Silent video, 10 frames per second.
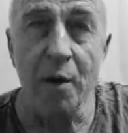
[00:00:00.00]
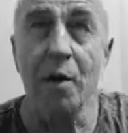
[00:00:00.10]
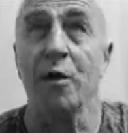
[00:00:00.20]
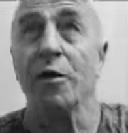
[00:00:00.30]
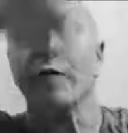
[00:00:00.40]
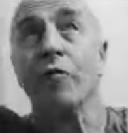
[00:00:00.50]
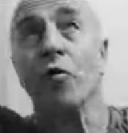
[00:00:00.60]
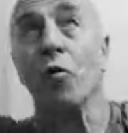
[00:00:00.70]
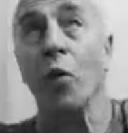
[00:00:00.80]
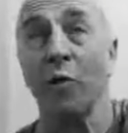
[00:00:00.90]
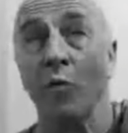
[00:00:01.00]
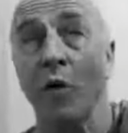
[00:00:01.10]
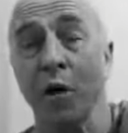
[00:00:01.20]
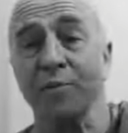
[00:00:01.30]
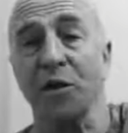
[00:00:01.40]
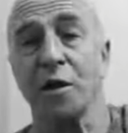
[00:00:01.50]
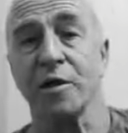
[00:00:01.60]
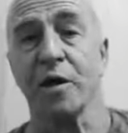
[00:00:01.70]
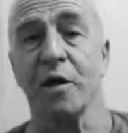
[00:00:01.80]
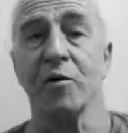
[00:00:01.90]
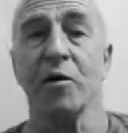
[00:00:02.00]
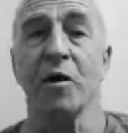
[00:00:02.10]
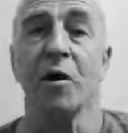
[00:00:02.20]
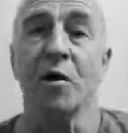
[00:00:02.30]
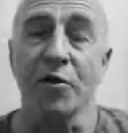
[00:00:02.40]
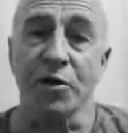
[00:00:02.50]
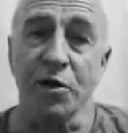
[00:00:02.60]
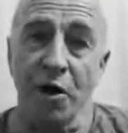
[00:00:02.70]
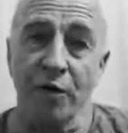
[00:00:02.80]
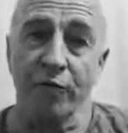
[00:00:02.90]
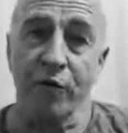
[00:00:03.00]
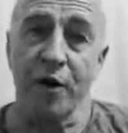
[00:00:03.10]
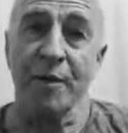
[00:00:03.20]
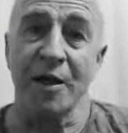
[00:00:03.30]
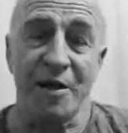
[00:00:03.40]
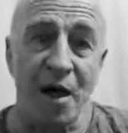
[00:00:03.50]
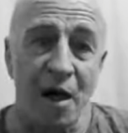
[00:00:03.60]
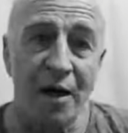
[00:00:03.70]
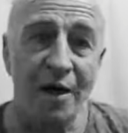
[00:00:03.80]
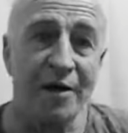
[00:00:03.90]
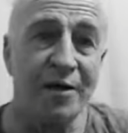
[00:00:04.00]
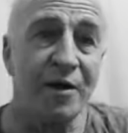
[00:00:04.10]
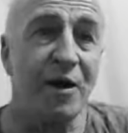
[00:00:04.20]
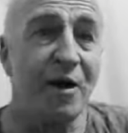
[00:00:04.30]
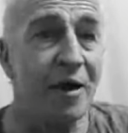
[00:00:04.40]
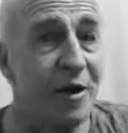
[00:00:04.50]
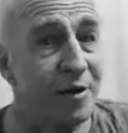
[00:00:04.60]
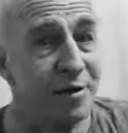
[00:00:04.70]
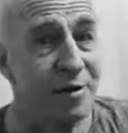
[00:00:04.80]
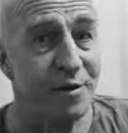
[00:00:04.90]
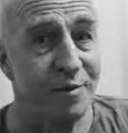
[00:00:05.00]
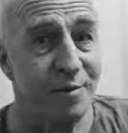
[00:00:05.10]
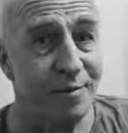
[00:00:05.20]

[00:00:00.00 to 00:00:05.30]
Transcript: Therefore, when we're upside down, the diaphragm is higher than our ears.